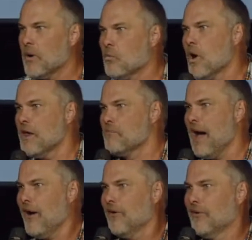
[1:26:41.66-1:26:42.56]
But what
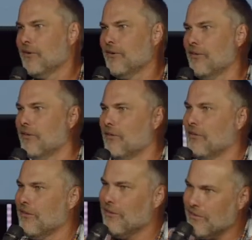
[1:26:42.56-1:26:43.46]
about
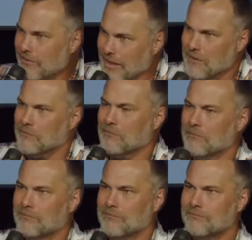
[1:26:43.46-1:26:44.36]
them?